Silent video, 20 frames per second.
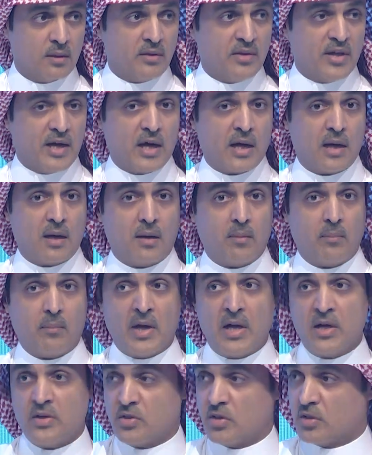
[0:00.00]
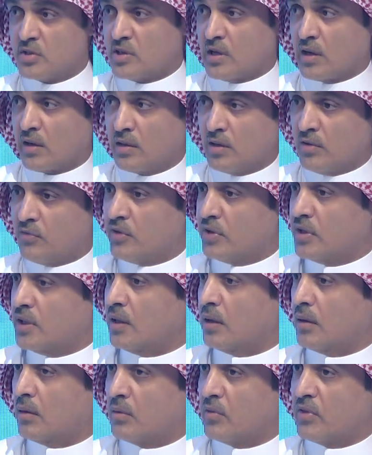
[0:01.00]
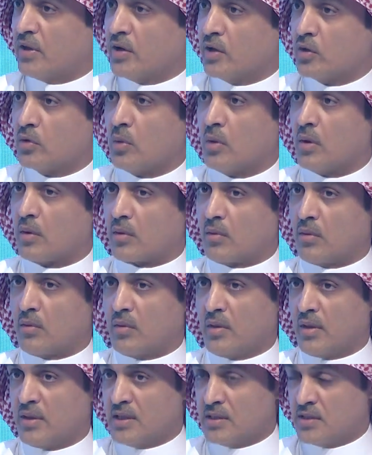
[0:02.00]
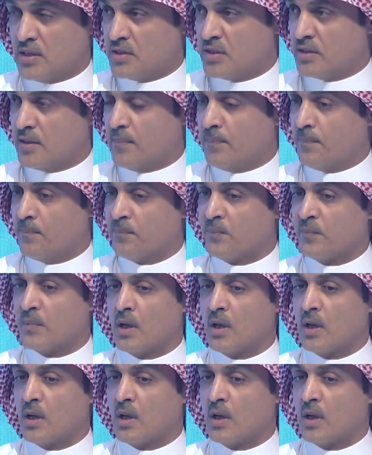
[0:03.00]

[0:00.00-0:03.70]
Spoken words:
the malicious activity on the network, on the system,